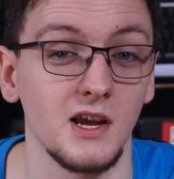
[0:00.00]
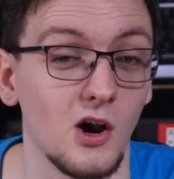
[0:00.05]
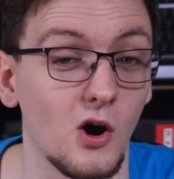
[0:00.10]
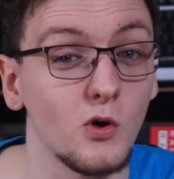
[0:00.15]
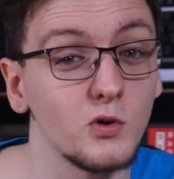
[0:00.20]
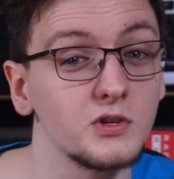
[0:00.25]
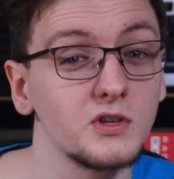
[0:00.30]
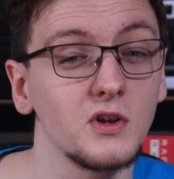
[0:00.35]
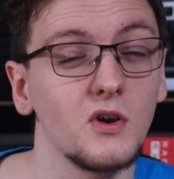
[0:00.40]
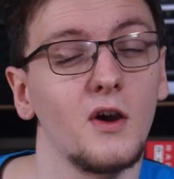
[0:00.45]

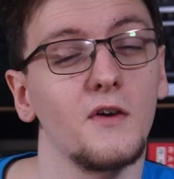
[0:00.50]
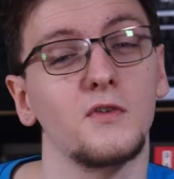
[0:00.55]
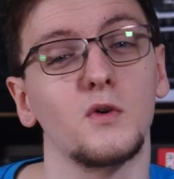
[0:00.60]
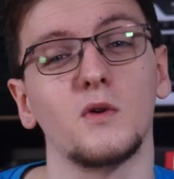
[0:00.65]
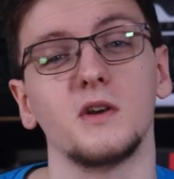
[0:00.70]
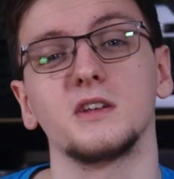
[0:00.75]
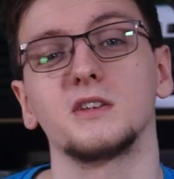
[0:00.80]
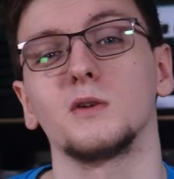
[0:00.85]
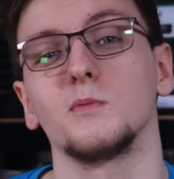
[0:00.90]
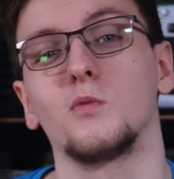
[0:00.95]
Also, if you
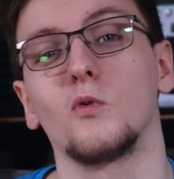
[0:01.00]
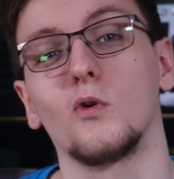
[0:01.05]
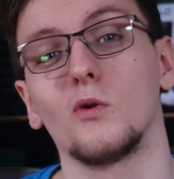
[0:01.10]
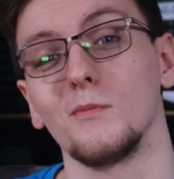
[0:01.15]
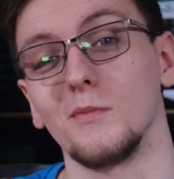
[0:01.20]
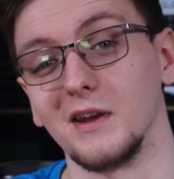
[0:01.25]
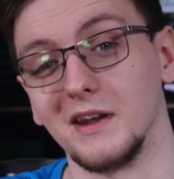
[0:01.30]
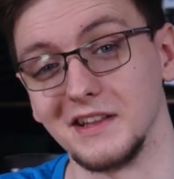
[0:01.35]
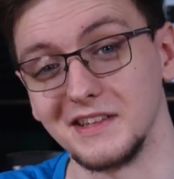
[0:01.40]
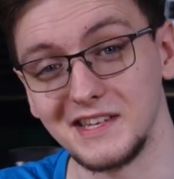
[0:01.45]
want to support
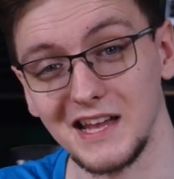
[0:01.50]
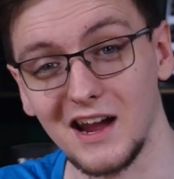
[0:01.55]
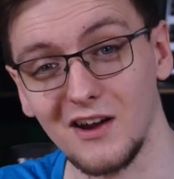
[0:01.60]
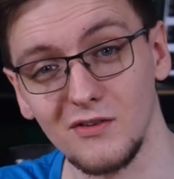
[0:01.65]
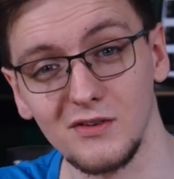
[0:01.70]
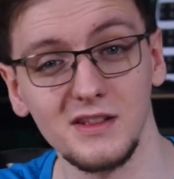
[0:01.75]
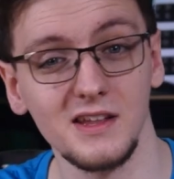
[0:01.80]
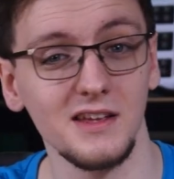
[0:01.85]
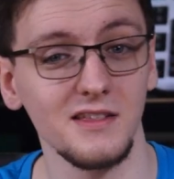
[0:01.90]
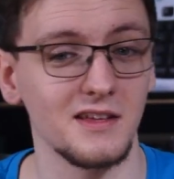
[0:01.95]

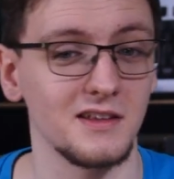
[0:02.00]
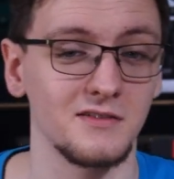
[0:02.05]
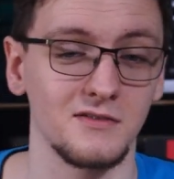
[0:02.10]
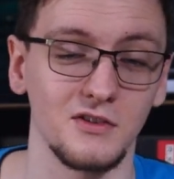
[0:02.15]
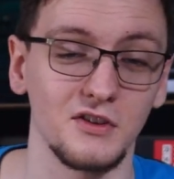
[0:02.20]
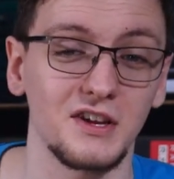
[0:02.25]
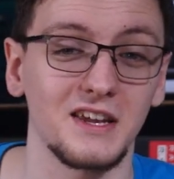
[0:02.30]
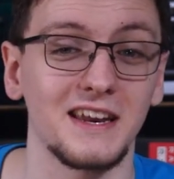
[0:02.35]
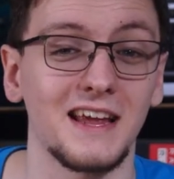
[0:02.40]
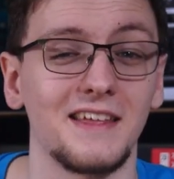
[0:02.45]
monetarily, then
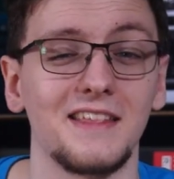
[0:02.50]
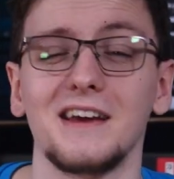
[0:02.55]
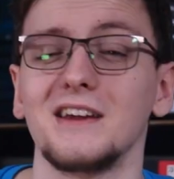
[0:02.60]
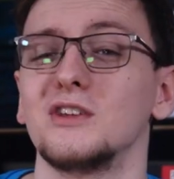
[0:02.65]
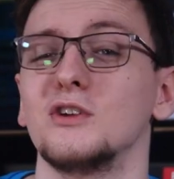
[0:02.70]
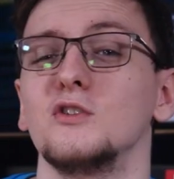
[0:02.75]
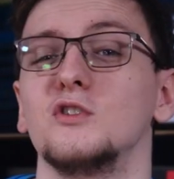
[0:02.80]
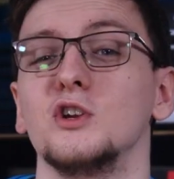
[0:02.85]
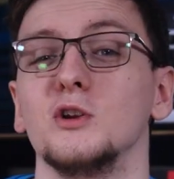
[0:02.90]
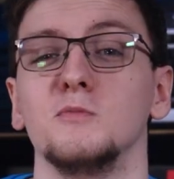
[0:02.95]
you can hit that
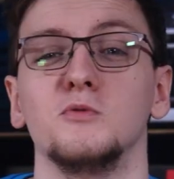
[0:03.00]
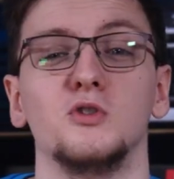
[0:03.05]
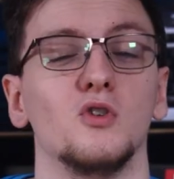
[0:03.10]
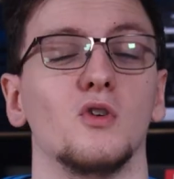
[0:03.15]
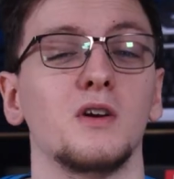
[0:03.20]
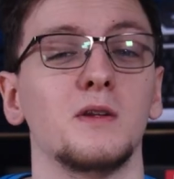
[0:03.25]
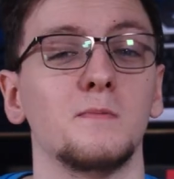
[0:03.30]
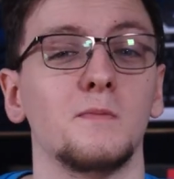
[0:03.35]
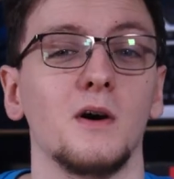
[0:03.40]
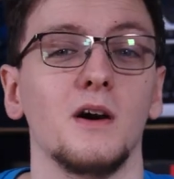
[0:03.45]
YouTube
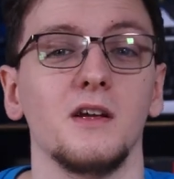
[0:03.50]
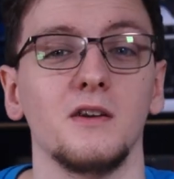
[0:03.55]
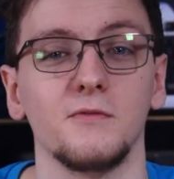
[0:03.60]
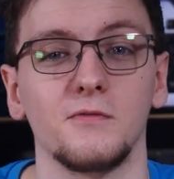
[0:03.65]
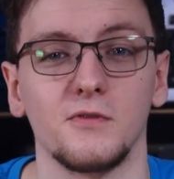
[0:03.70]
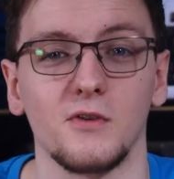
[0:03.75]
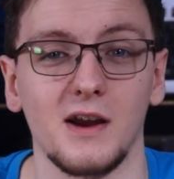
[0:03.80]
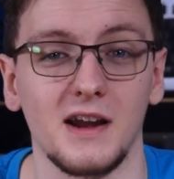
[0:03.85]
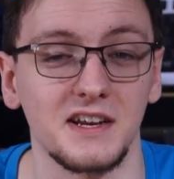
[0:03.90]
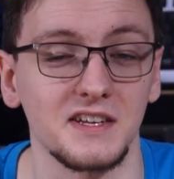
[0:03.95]
join button
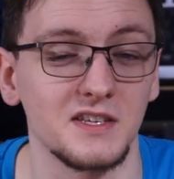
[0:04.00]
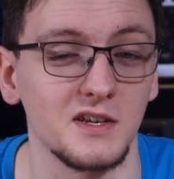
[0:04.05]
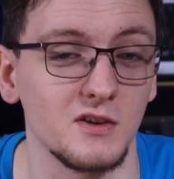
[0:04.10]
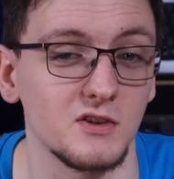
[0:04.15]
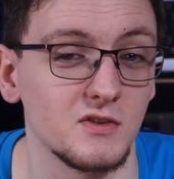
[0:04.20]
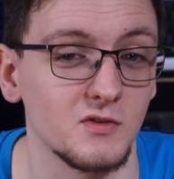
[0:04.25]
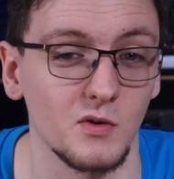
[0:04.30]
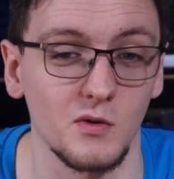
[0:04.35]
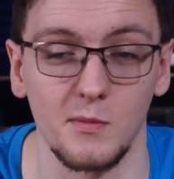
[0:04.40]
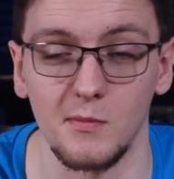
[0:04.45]
for
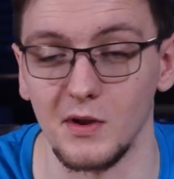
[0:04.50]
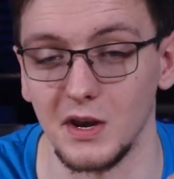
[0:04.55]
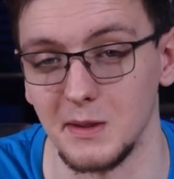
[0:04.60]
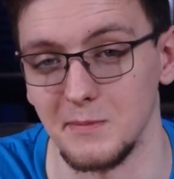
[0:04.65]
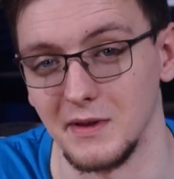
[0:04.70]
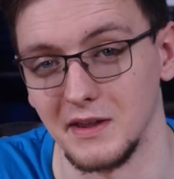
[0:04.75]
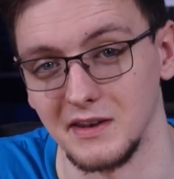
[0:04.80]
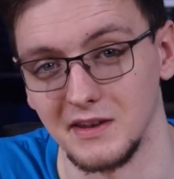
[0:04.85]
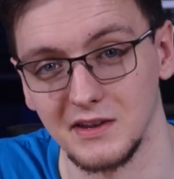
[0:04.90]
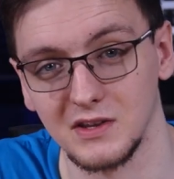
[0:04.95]
access to our Money
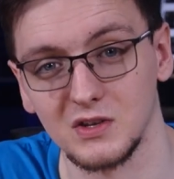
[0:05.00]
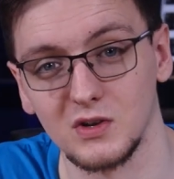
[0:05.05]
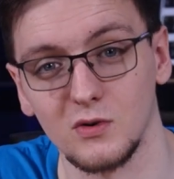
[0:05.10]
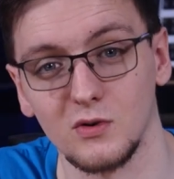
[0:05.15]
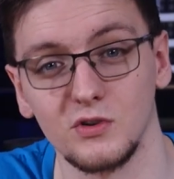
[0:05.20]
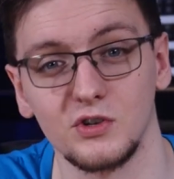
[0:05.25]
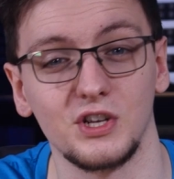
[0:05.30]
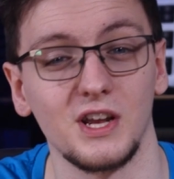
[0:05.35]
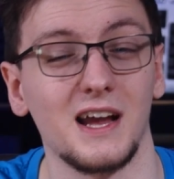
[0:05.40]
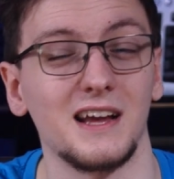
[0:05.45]
Men
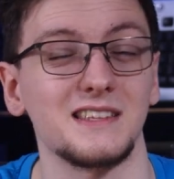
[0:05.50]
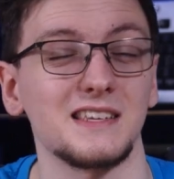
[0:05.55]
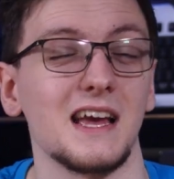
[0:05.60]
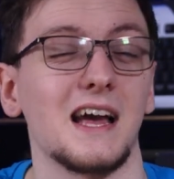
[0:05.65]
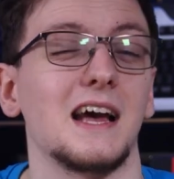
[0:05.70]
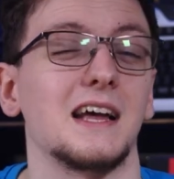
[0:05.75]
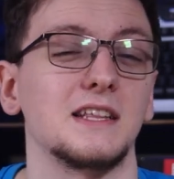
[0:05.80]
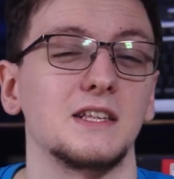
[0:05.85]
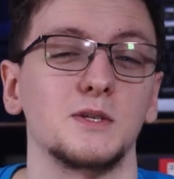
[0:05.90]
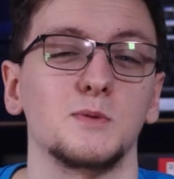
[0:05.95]
Discord chat
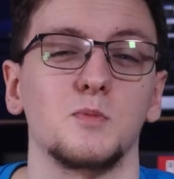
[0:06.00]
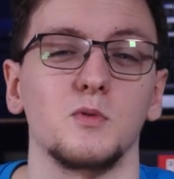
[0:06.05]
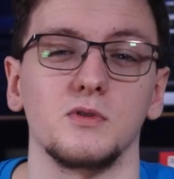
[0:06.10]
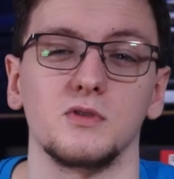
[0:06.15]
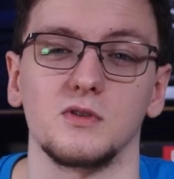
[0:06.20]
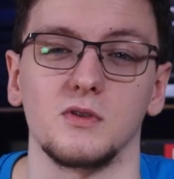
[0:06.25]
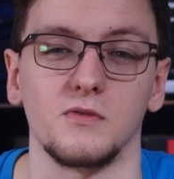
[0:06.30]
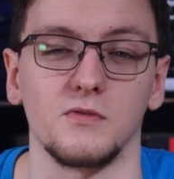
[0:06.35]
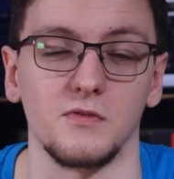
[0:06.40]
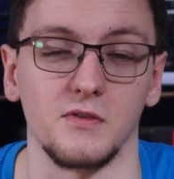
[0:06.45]
and
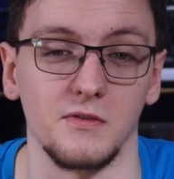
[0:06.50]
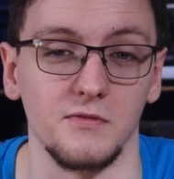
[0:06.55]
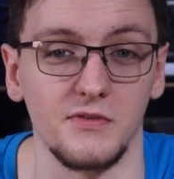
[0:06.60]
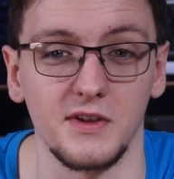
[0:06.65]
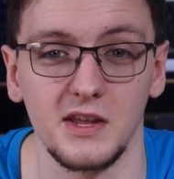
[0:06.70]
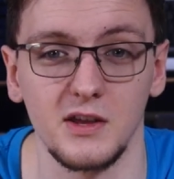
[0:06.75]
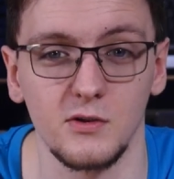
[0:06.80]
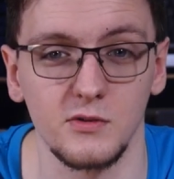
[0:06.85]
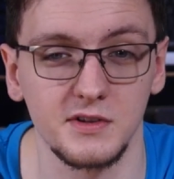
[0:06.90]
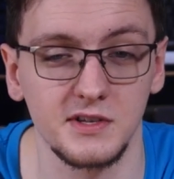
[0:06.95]
sponsor free
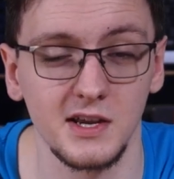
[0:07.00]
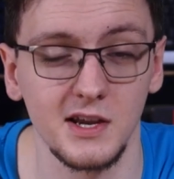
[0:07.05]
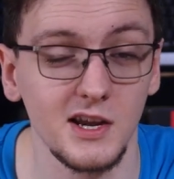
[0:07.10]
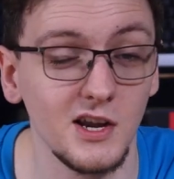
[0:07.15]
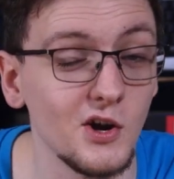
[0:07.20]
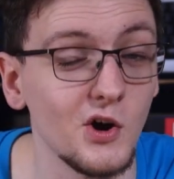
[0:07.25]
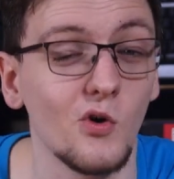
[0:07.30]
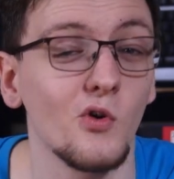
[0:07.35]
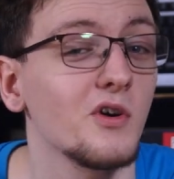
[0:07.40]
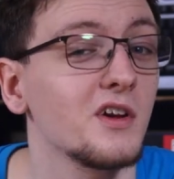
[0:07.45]
videos,
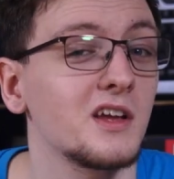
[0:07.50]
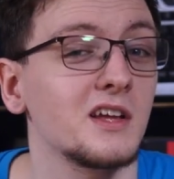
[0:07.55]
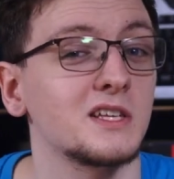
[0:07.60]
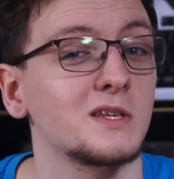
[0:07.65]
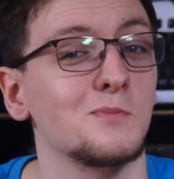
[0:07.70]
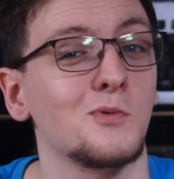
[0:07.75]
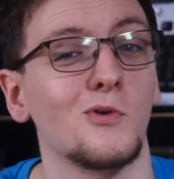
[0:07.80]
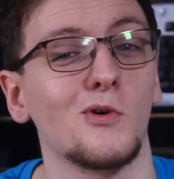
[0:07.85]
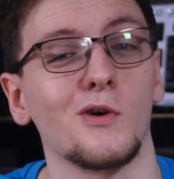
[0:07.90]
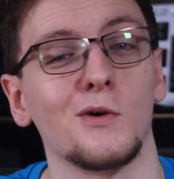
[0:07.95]
or you can
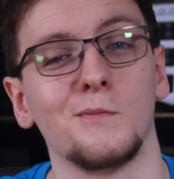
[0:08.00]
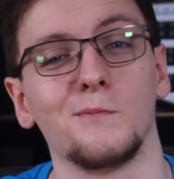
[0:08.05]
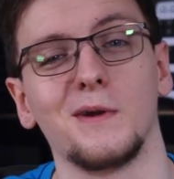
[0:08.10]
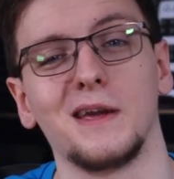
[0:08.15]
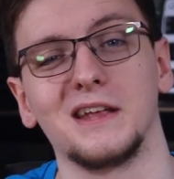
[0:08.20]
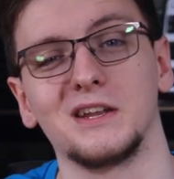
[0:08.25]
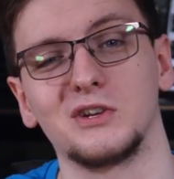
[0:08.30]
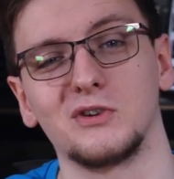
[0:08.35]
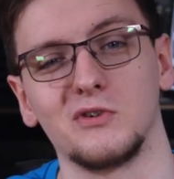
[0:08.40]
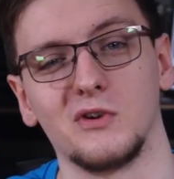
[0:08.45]
support on
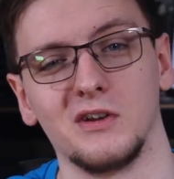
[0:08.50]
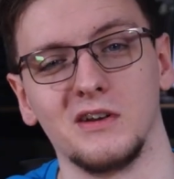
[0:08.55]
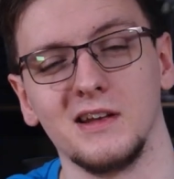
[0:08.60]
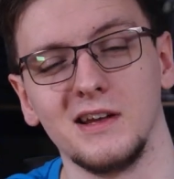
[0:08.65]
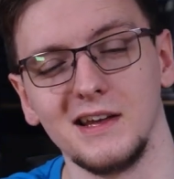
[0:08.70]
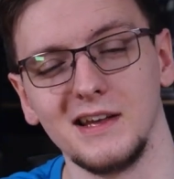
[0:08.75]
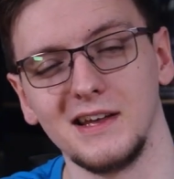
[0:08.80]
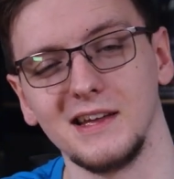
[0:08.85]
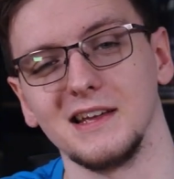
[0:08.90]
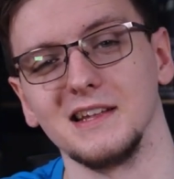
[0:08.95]
Patreon
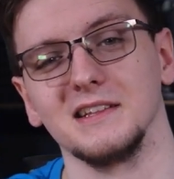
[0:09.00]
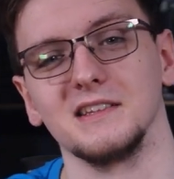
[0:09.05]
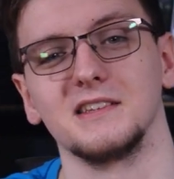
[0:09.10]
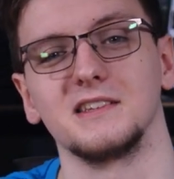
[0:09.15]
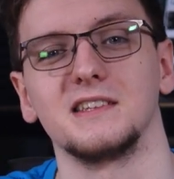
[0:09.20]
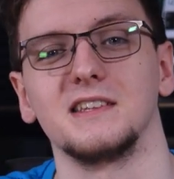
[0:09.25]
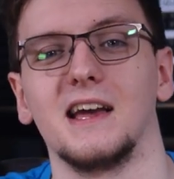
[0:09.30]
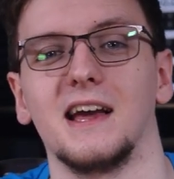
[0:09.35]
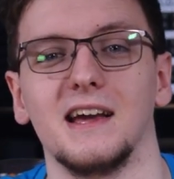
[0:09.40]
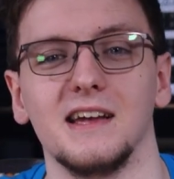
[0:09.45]

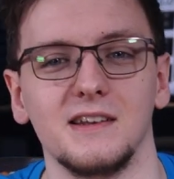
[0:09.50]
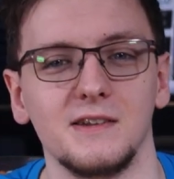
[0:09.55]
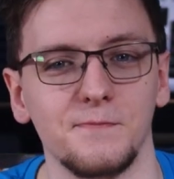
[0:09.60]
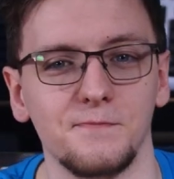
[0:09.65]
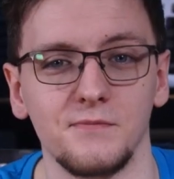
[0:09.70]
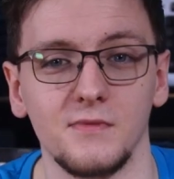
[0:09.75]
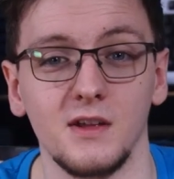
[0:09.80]
instead.